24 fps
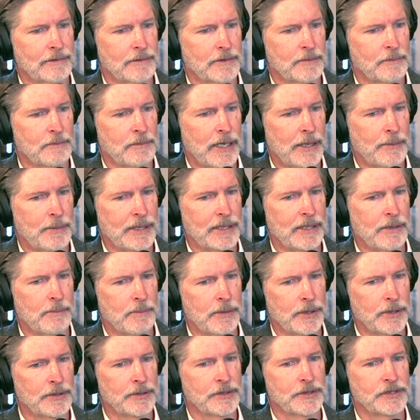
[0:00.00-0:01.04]
maybe the
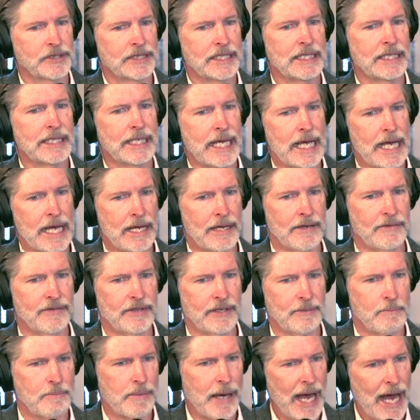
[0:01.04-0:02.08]
builders didn't have the
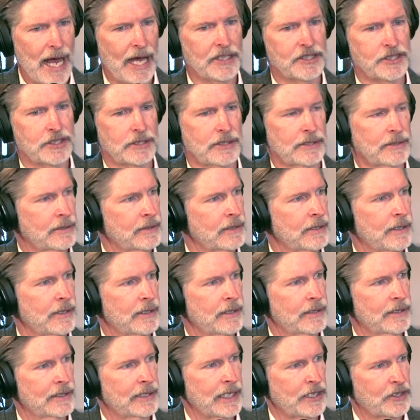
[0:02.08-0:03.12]
passion
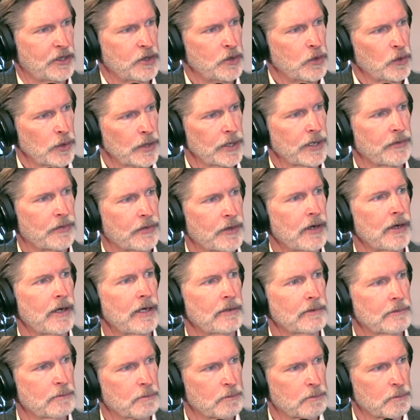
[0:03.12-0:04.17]
that you really
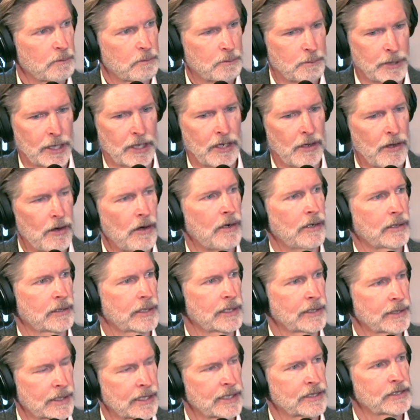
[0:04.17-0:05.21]
thought belonged
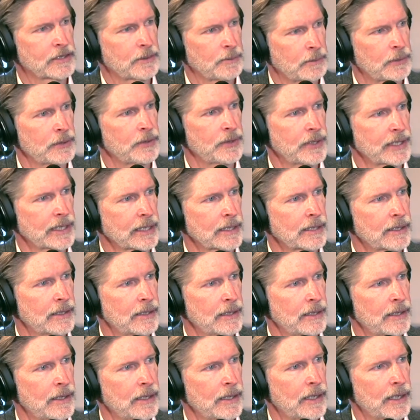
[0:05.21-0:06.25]
in custom building.
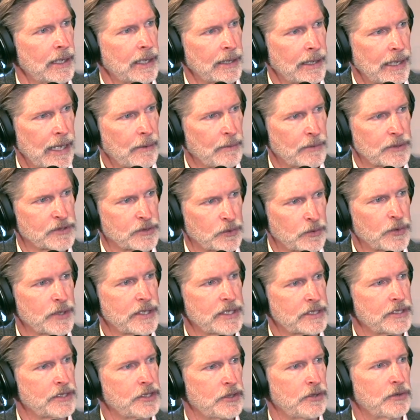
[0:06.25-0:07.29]
And that was the
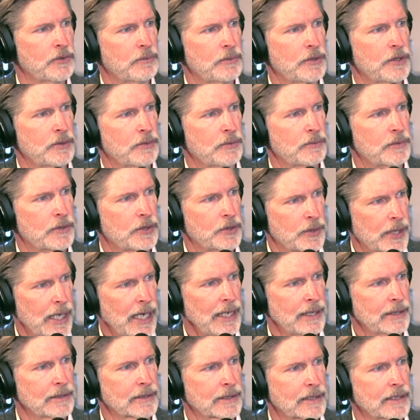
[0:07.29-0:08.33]
reason you
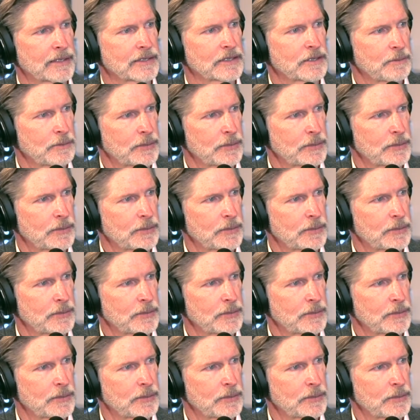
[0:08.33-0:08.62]
got into custom